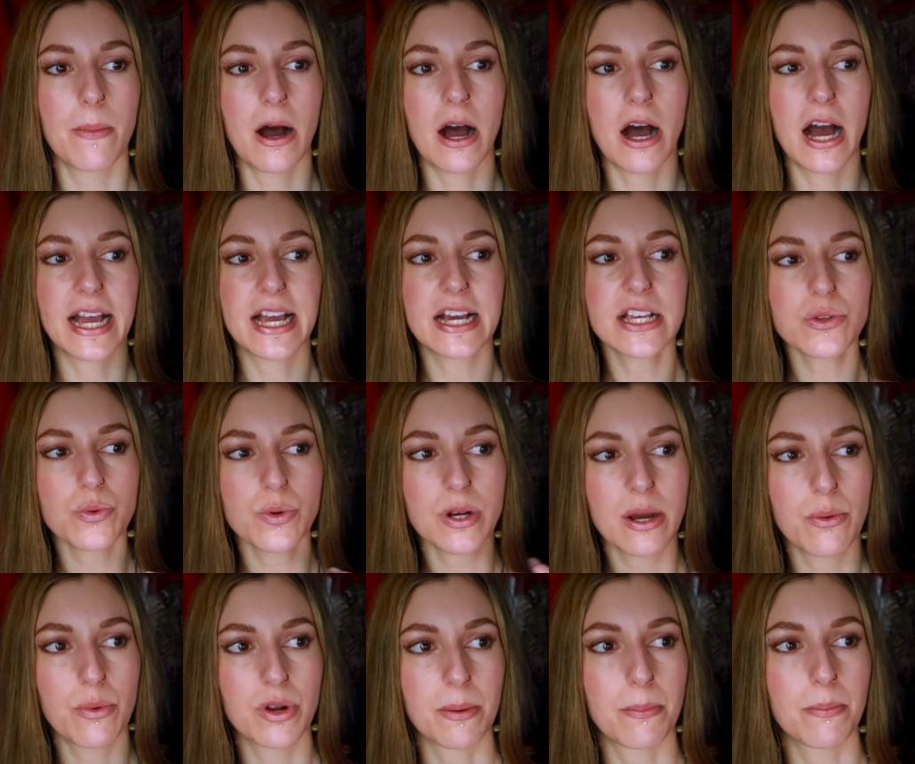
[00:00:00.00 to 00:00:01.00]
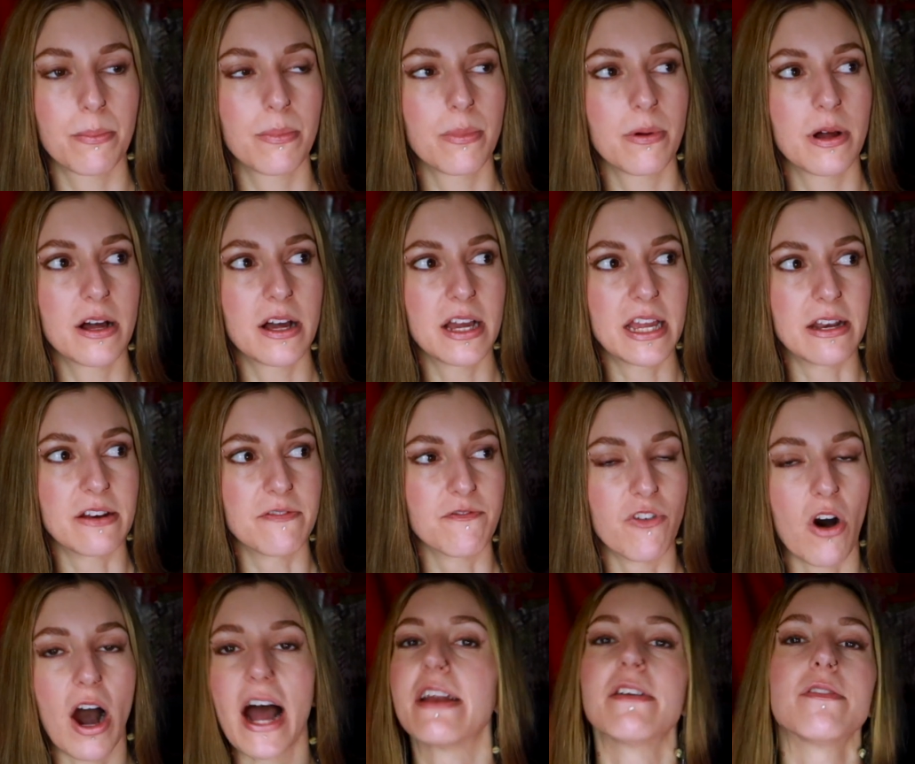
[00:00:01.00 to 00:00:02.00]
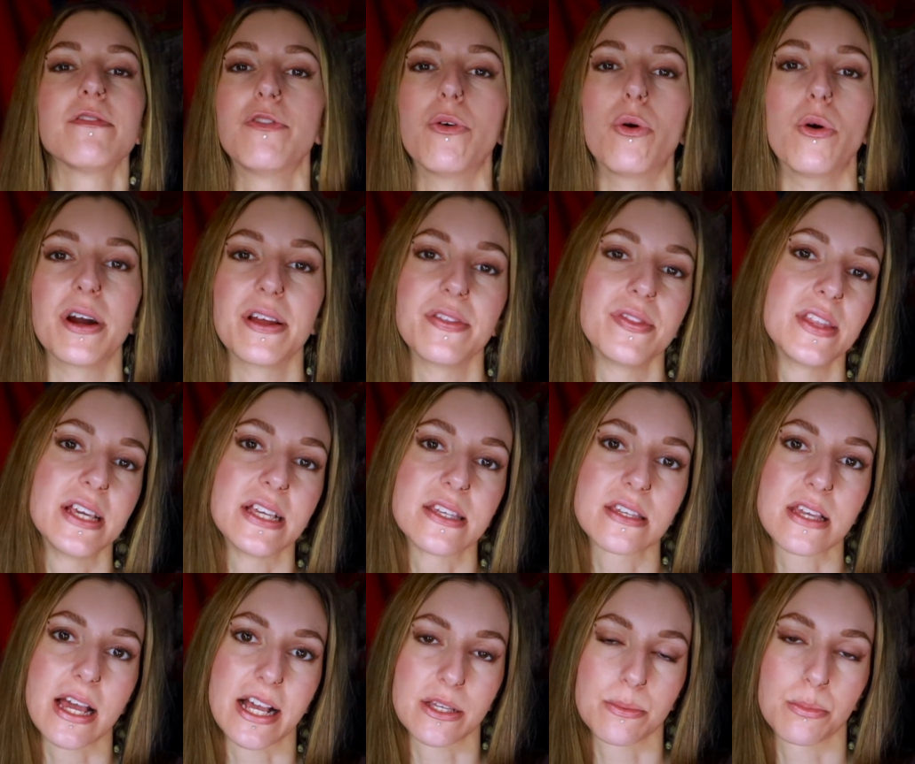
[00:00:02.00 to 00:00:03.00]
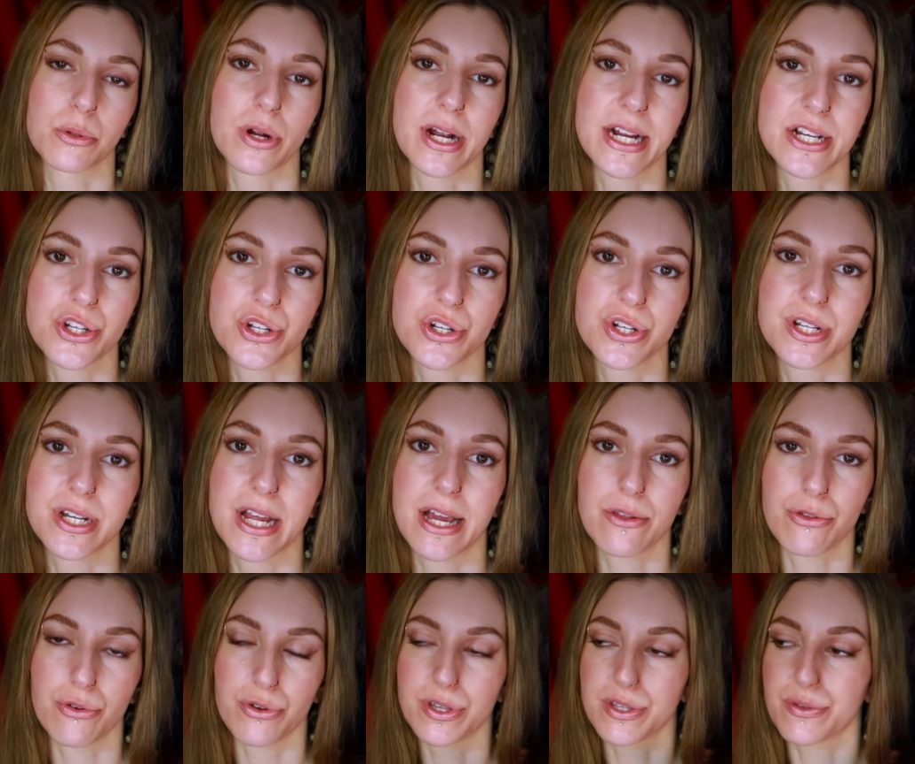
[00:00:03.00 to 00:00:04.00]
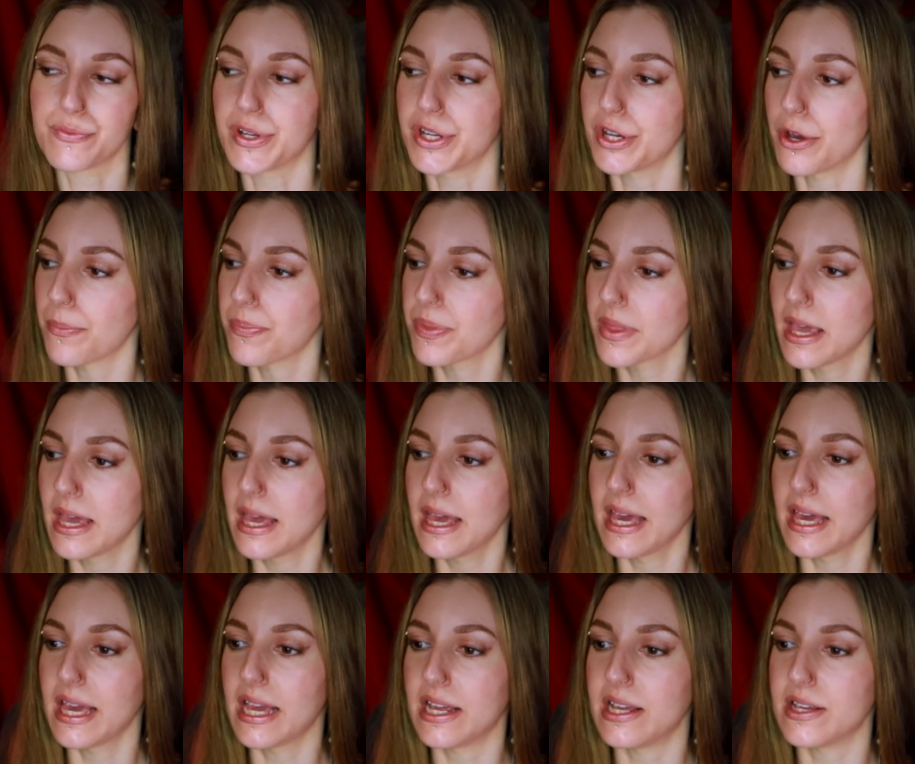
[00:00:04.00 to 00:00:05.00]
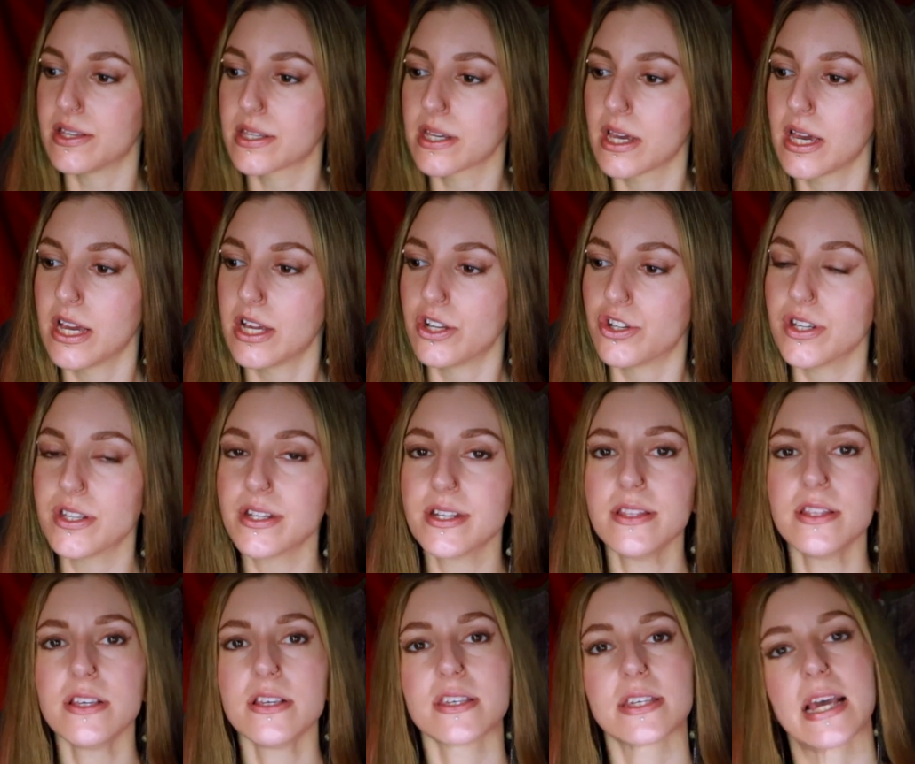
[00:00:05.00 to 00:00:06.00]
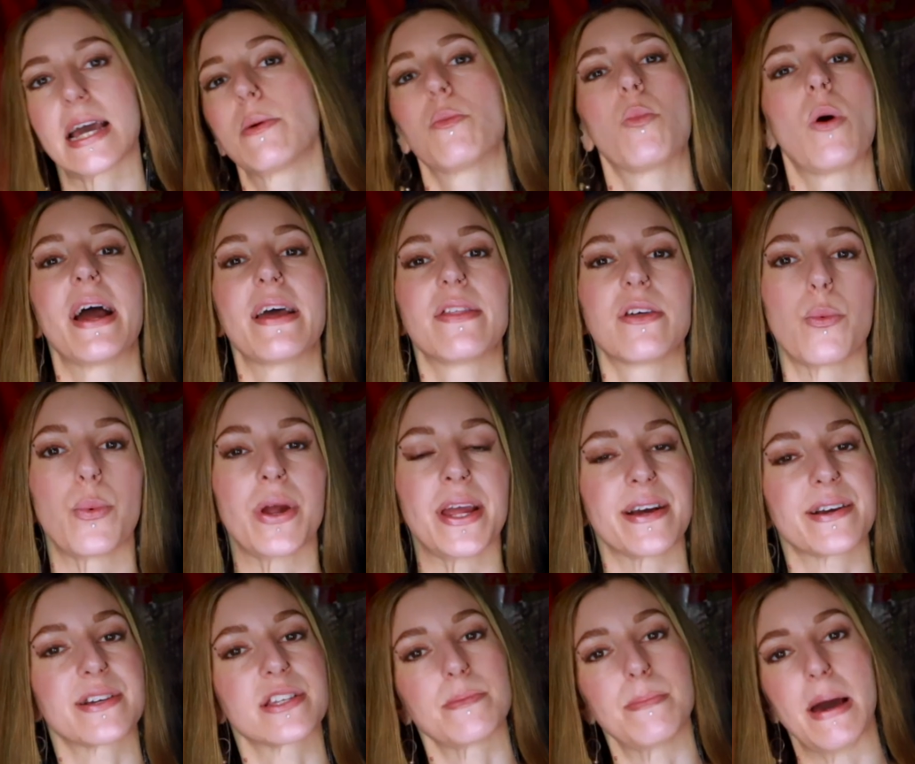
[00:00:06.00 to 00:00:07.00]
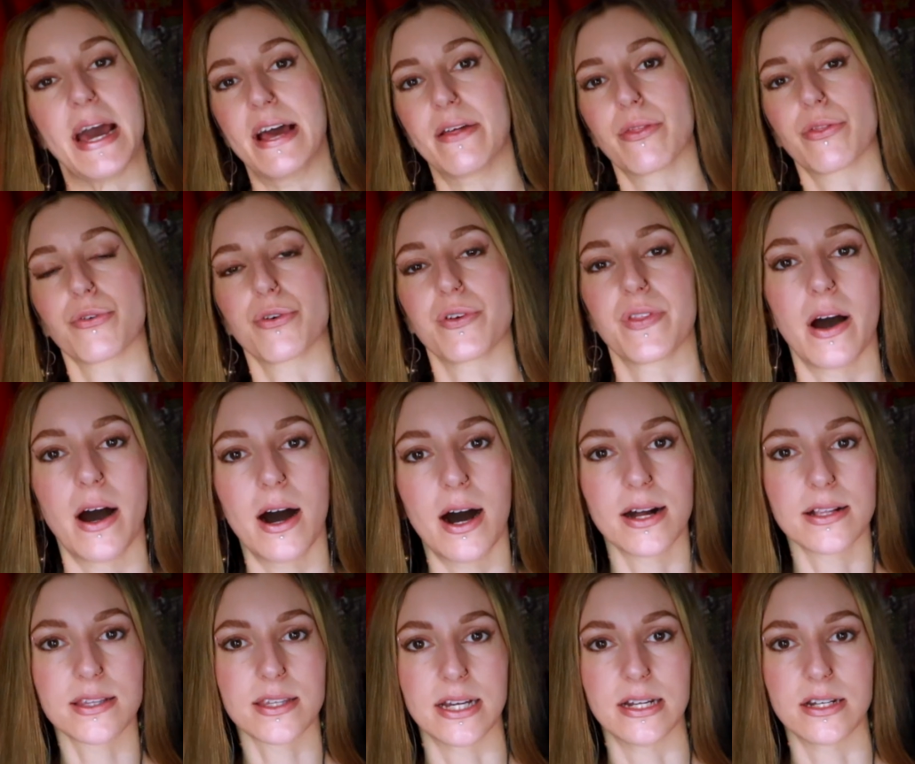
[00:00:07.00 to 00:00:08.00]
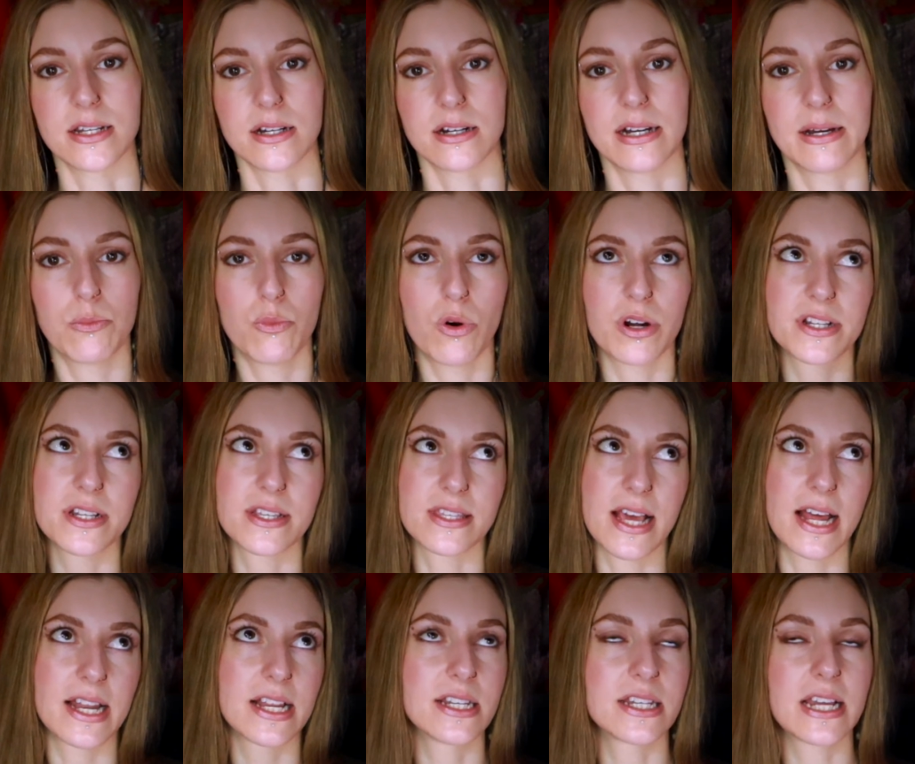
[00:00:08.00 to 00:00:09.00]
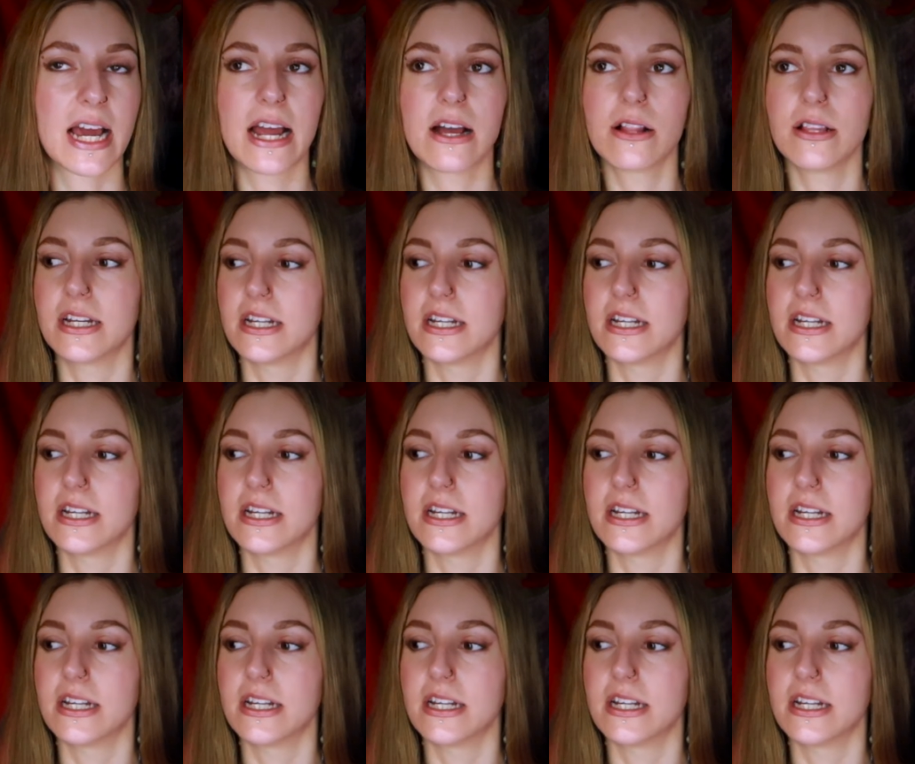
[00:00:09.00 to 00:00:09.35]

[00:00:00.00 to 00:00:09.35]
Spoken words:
I guess what I want to invite for in this exploration today through this video is just in the same way that we expand through the heart center. And what does that entail?